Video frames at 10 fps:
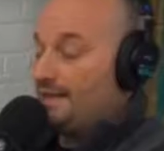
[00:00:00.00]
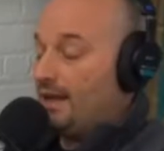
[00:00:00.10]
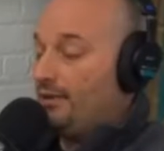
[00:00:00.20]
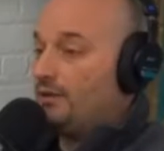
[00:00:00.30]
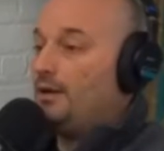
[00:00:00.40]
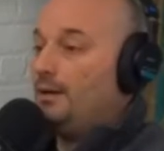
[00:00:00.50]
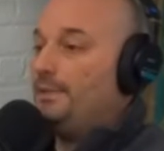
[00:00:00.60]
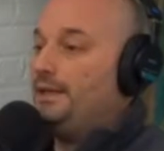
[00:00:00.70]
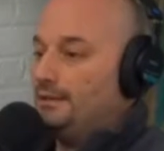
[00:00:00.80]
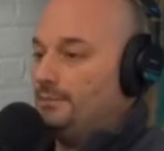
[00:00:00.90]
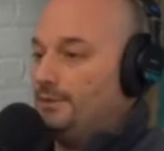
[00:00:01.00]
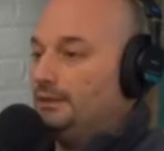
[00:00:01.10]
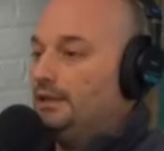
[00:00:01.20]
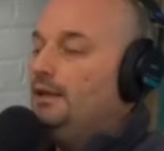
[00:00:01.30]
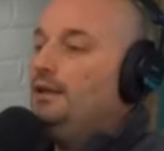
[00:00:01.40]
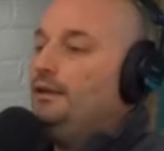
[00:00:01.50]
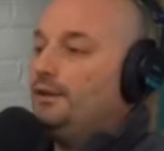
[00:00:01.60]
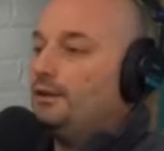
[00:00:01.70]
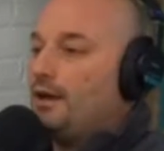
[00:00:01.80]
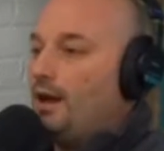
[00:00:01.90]
Because that's how their company is built. Yeah.
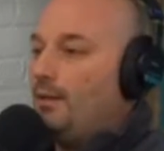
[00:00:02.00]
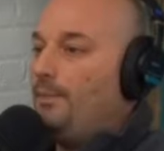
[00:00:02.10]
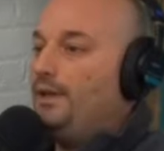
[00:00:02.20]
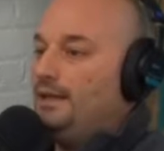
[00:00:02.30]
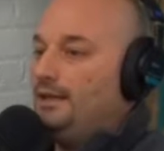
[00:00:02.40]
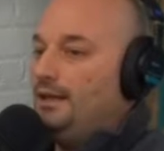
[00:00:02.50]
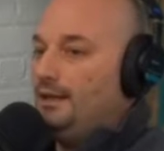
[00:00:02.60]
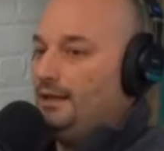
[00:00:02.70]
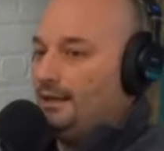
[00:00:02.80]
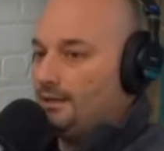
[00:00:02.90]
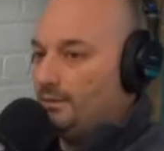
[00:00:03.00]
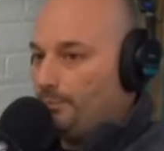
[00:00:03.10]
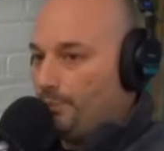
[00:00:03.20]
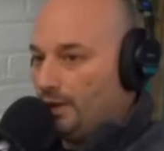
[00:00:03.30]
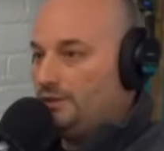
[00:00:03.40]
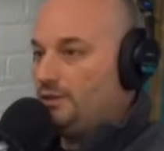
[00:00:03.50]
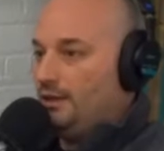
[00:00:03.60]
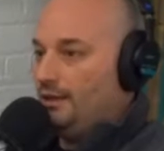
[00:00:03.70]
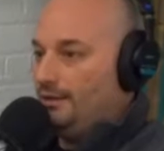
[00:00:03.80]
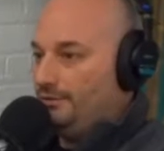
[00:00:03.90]
Their company is a
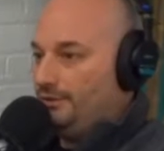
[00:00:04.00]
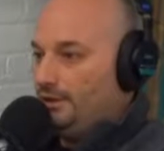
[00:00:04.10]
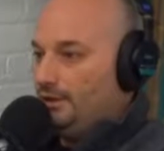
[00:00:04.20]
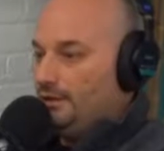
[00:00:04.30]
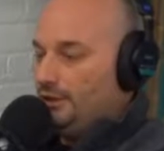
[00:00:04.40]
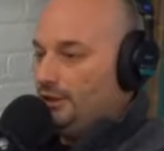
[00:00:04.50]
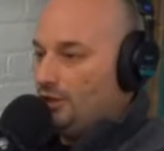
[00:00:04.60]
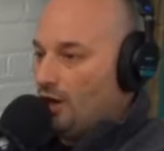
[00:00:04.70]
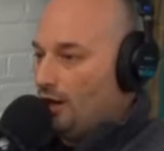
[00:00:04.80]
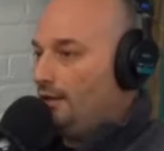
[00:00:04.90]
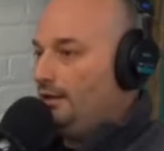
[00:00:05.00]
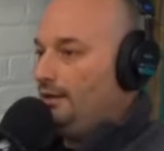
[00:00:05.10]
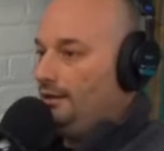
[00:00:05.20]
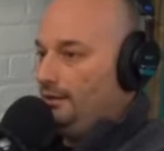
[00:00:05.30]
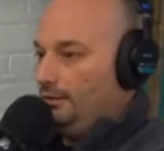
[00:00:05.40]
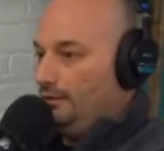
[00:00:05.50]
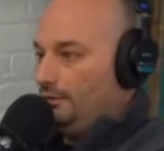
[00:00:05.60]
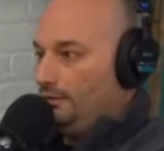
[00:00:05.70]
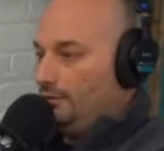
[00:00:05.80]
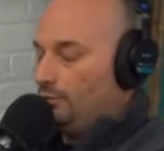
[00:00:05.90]
bunch of young,
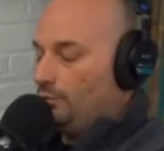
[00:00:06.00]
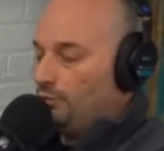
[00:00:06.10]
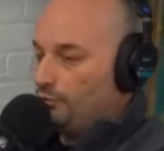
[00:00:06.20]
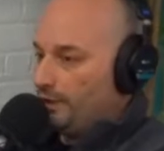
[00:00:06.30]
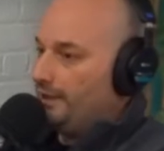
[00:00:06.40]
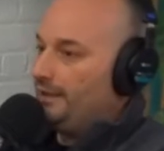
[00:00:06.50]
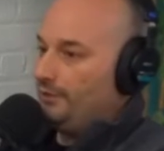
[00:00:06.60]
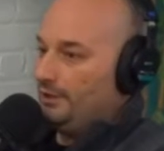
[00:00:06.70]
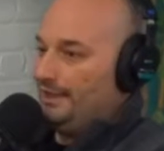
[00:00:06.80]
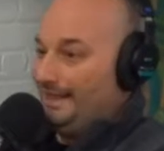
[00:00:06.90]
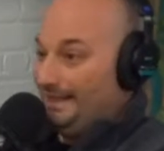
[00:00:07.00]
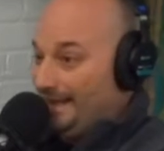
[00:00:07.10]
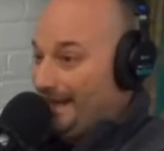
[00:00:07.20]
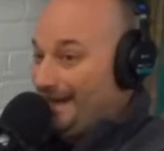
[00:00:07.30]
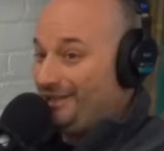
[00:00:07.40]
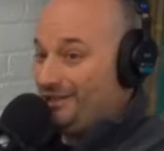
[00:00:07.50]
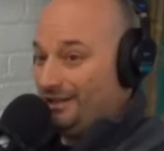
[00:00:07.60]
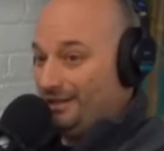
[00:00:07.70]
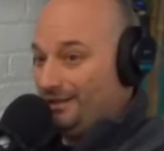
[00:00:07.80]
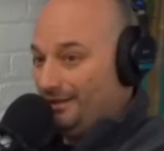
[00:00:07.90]
really, really
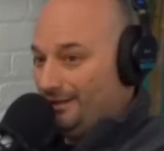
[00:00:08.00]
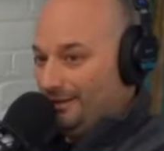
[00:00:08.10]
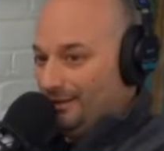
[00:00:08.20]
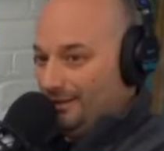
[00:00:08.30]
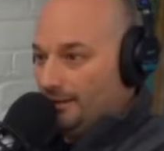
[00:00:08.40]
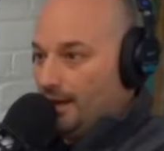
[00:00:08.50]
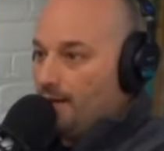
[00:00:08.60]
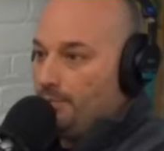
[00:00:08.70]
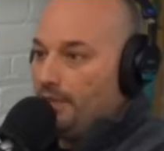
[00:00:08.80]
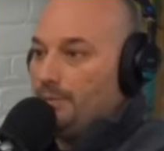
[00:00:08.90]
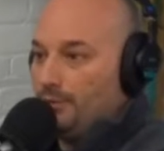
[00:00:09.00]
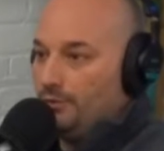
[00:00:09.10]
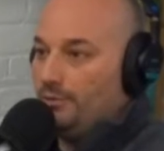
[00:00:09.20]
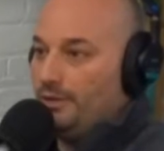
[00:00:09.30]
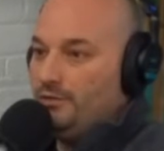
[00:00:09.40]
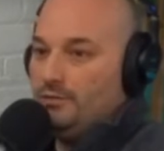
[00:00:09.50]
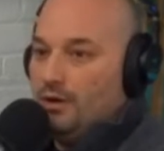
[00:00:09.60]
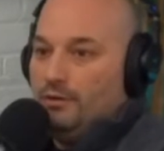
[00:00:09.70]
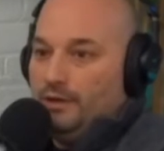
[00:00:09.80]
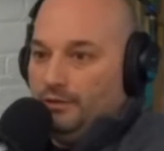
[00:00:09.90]
engaging type people who, when you
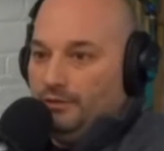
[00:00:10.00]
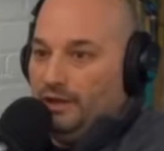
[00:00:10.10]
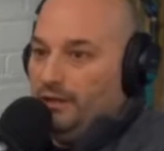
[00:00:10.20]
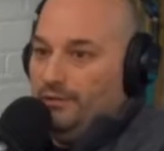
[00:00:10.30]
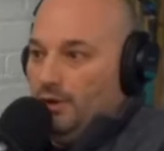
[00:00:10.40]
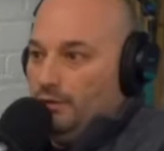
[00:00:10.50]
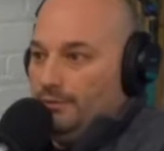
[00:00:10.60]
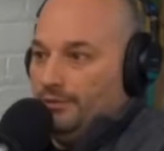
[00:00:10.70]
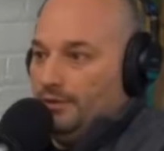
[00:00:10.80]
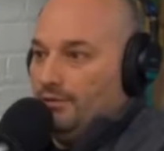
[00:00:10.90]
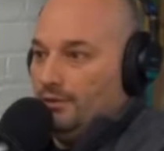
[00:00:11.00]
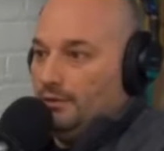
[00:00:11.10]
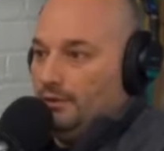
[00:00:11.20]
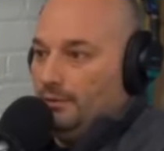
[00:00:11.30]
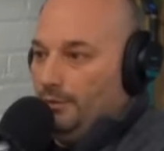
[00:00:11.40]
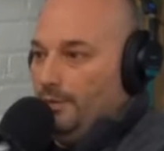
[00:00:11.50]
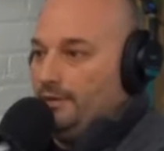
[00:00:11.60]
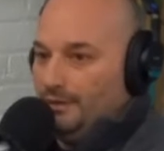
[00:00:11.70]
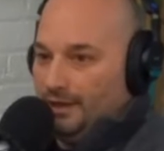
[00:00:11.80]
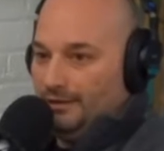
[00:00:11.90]
go there, you feel like you've known them forever. I mean, we
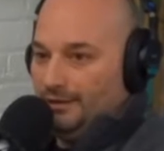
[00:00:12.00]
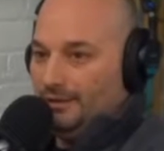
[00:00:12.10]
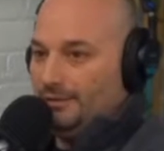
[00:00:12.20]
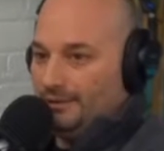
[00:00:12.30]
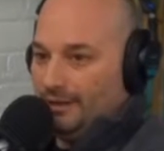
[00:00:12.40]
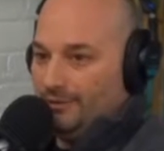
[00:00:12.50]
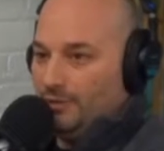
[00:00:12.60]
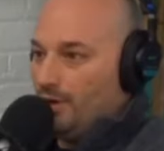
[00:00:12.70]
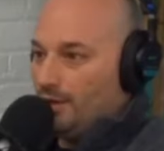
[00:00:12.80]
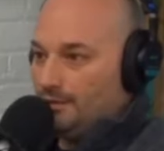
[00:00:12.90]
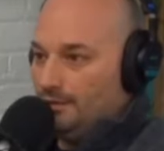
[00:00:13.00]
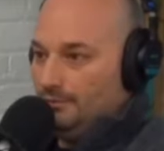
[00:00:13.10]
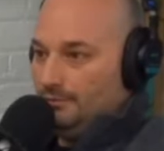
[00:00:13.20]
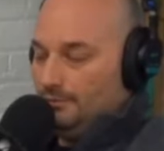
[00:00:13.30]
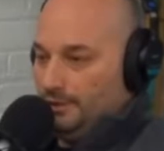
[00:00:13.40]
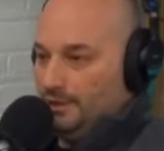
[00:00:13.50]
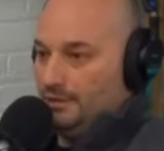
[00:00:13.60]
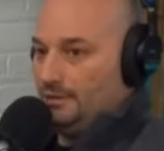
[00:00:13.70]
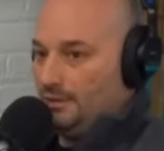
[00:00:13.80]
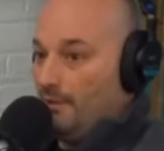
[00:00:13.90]
went to like Klaviyo Boston,
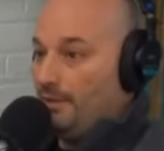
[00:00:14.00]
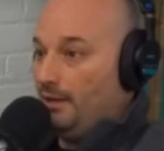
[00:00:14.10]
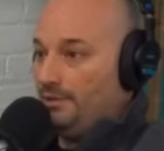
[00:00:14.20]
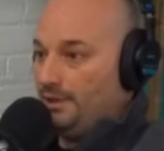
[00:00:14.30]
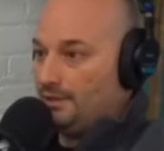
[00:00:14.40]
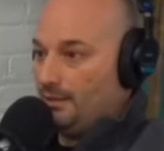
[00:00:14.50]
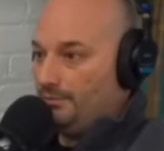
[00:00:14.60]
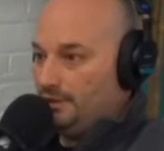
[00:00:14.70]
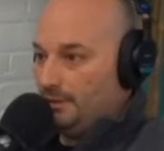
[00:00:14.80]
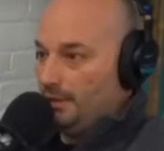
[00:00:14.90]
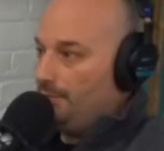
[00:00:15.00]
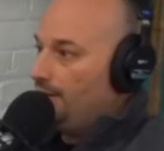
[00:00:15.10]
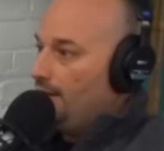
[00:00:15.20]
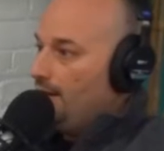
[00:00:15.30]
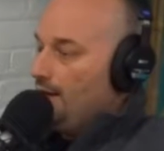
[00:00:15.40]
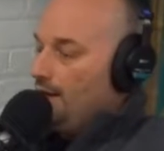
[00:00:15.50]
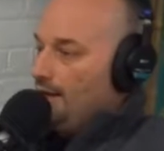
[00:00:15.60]
which is coming up in this September,